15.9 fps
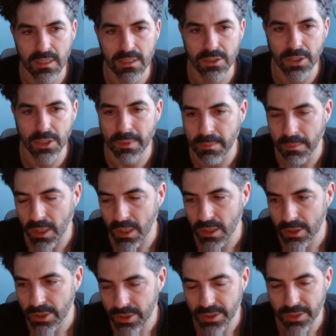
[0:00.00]
and Mog
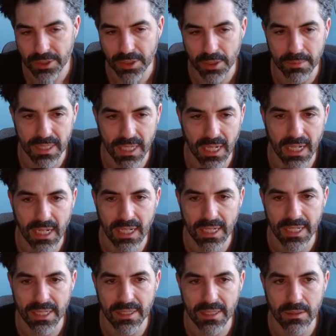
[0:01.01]
should determine
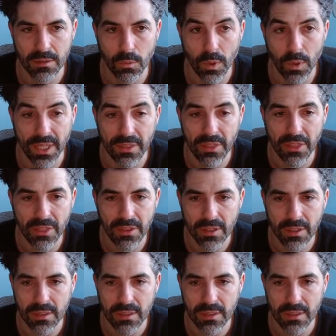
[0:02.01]
eye width,